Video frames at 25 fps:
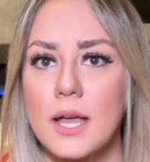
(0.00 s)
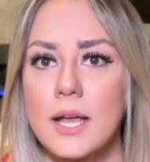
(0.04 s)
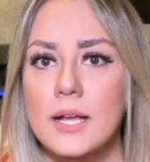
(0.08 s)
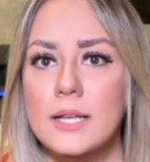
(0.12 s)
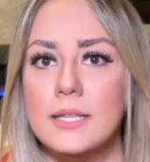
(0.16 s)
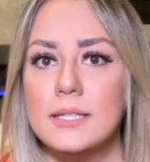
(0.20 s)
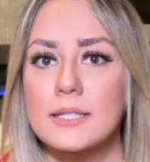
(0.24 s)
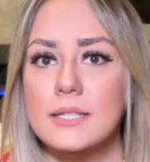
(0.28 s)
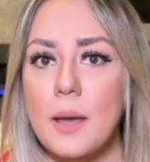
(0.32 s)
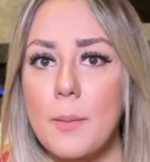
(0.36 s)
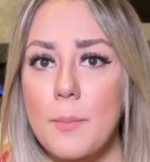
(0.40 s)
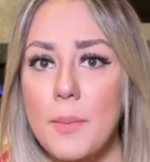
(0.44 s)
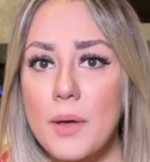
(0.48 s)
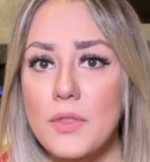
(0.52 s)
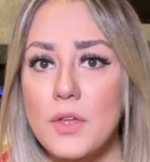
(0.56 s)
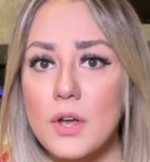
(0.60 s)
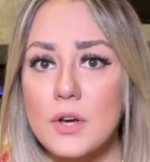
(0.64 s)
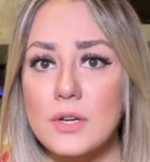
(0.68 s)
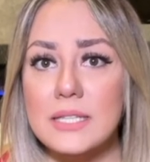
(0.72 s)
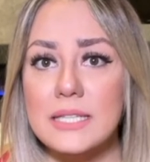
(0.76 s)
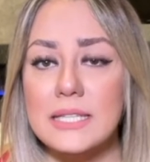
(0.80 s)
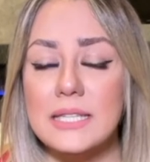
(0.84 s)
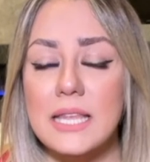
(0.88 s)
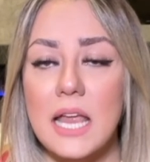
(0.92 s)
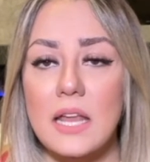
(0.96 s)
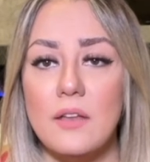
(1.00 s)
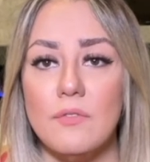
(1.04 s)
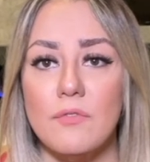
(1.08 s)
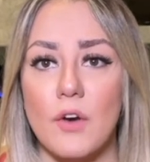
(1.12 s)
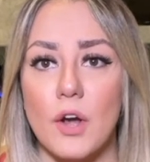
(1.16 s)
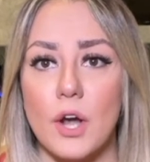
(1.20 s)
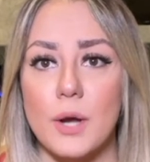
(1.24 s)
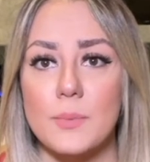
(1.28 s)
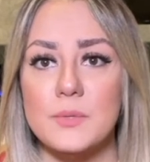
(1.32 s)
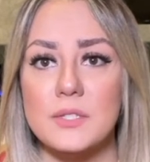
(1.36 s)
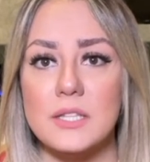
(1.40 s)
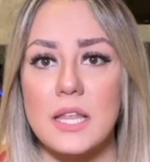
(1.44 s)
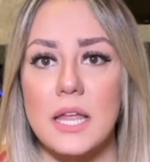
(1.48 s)
Some other state
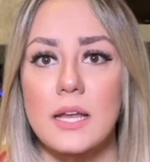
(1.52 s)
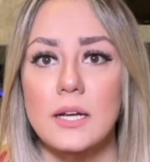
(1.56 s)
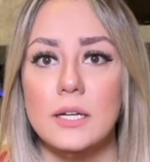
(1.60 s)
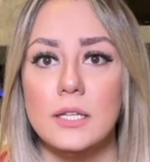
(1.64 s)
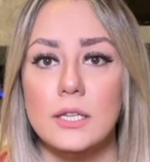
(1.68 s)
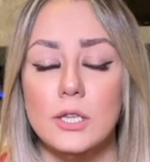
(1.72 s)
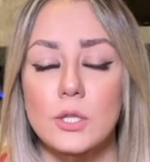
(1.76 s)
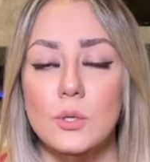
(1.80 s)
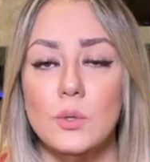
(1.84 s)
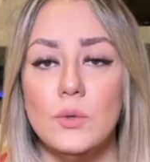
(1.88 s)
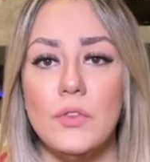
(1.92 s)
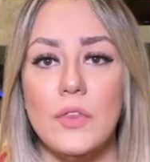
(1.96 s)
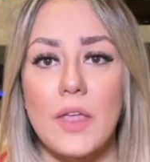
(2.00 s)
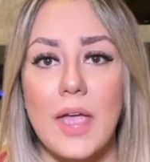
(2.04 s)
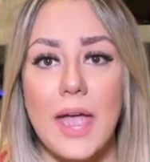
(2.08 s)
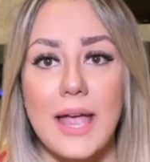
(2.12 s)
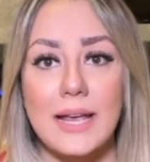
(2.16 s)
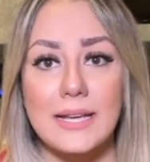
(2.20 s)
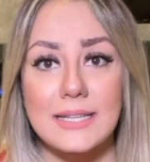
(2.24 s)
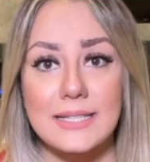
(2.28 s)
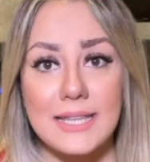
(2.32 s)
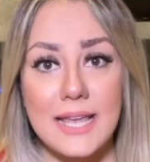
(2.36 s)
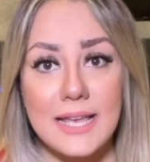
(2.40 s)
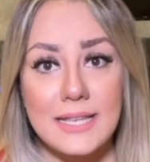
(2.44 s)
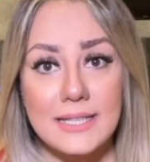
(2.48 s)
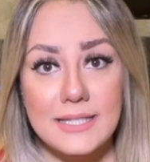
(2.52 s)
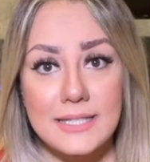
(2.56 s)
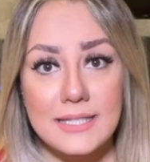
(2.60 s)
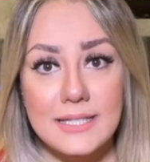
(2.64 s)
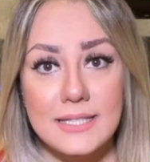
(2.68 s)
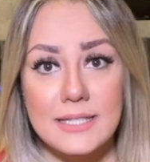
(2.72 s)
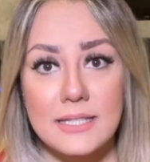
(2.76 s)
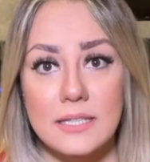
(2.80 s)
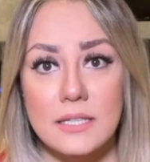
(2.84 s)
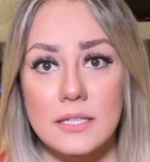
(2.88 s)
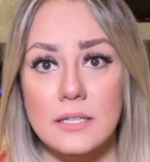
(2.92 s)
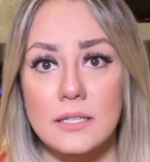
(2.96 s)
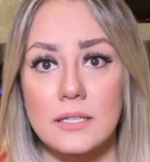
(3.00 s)
verbs include exists